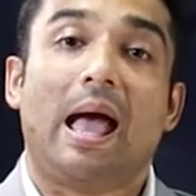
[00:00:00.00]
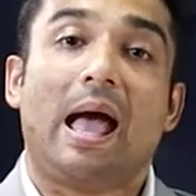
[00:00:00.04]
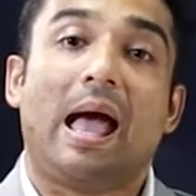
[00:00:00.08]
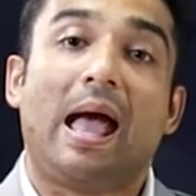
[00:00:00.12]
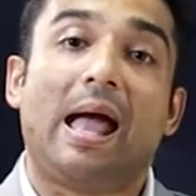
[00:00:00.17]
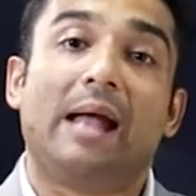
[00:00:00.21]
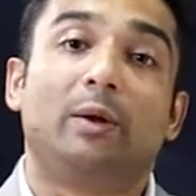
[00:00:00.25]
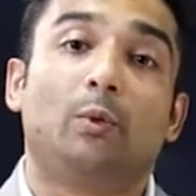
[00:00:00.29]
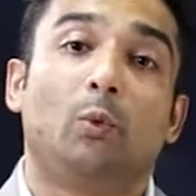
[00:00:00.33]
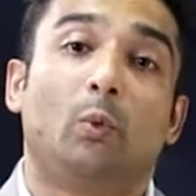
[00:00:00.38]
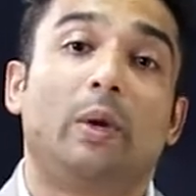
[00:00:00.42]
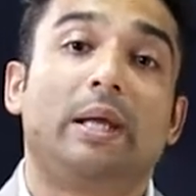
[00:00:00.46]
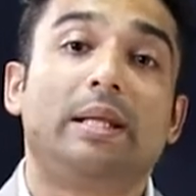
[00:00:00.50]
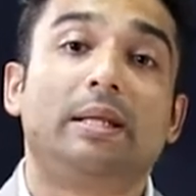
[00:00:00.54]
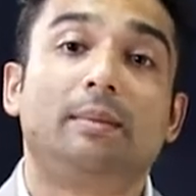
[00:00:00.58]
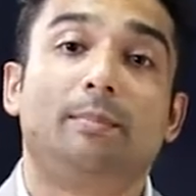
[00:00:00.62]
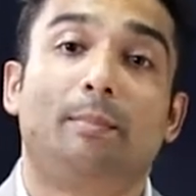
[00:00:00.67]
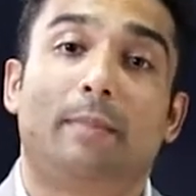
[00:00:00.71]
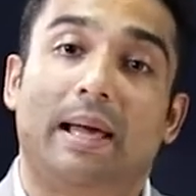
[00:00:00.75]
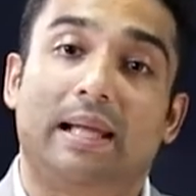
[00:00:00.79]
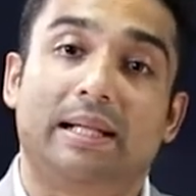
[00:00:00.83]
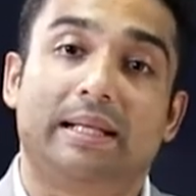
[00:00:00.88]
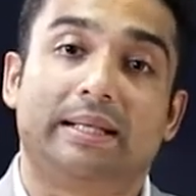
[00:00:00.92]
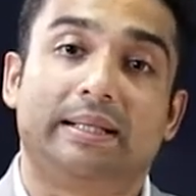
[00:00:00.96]
and when
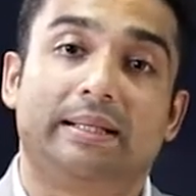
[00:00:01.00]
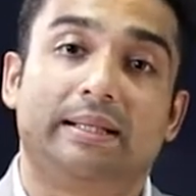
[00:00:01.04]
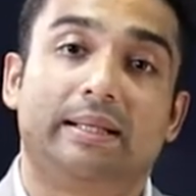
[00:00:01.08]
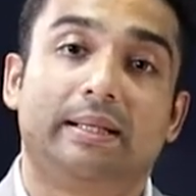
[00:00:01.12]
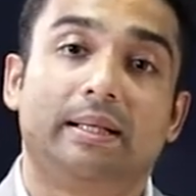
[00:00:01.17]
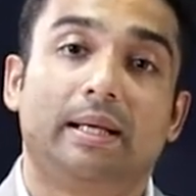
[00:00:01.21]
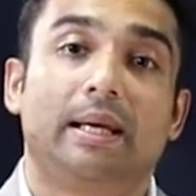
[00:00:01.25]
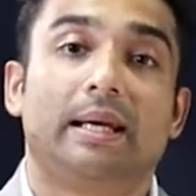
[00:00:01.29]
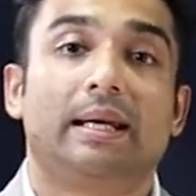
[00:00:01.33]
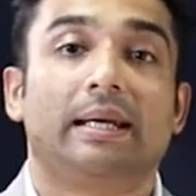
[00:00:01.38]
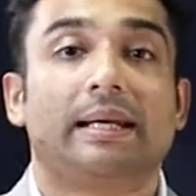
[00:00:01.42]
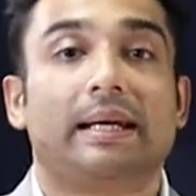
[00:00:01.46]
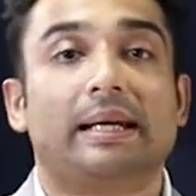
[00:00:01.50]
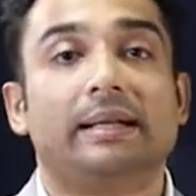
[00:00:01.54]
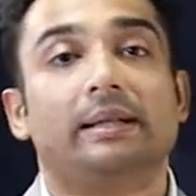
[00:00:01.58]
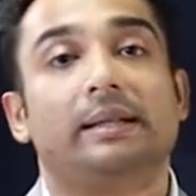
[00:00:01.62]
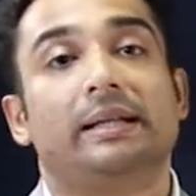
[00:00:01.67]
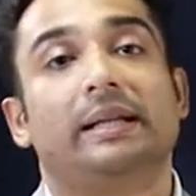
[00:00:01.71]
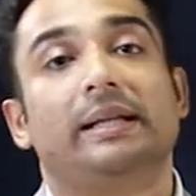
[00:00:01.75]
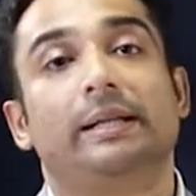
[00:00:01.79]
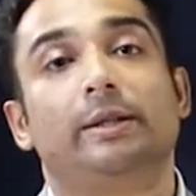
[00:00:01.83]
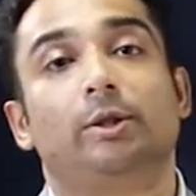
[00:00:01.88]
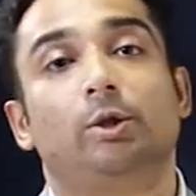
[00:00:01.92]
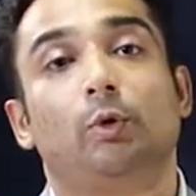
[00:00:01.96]
malignant can
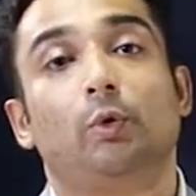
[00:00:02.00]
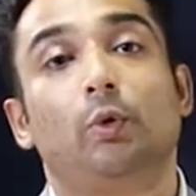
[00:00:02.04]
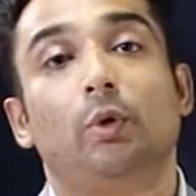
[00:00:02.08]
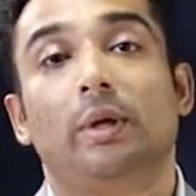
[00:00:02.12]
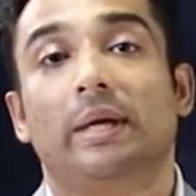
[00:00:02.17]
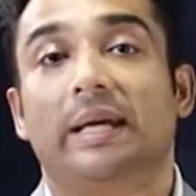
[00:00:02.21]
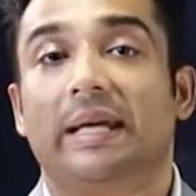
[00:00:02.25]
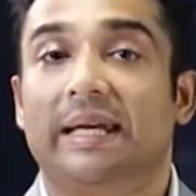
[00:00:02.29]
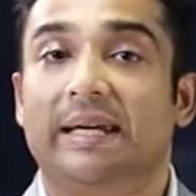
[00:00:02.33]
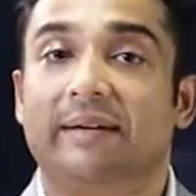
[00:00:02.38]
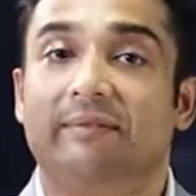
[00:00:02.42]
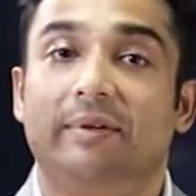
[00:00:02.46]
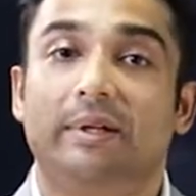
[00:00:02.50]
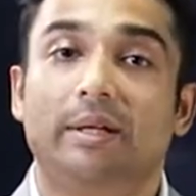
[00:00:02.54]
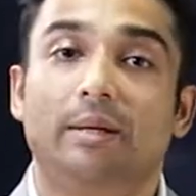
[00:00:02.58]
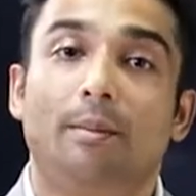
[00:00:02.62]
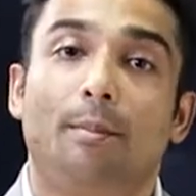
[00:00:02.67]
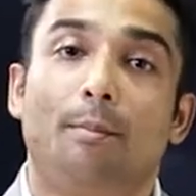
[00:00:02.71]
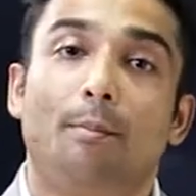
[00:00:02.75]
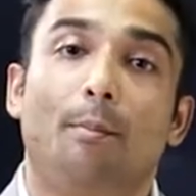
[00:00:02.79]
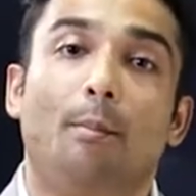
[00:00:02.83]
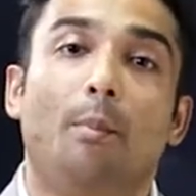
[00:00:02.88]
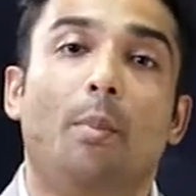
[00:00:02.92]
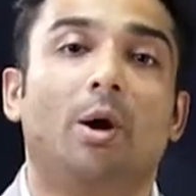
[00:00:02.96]
lead to even
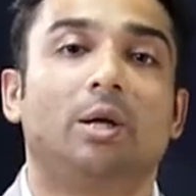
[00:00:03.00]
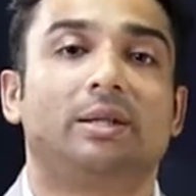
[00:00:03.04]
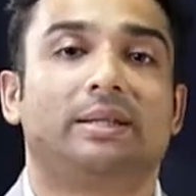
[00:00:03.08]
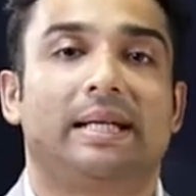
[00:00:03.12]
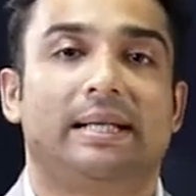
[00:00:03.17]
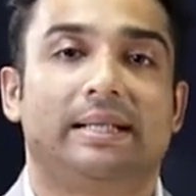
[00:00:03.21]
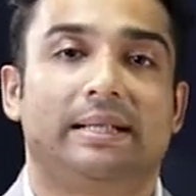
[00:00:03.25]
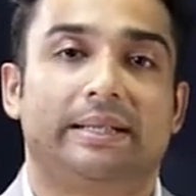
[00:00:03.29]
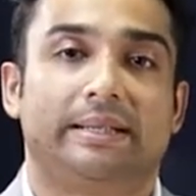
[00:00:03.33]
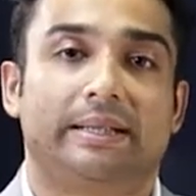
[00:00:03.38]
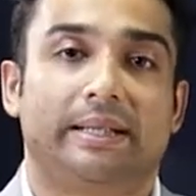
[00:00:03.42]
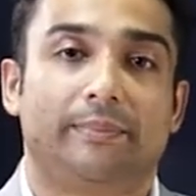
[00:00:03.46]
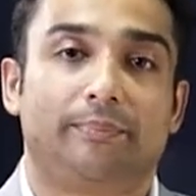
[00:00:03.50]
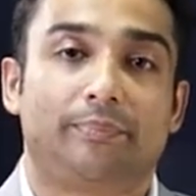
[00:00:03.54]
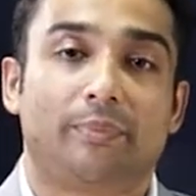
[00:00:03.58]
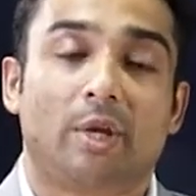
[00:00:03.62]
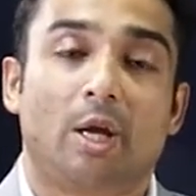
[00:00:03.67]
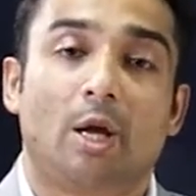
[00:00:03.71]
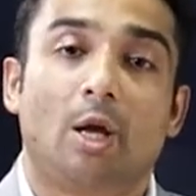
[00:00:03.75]
mortality.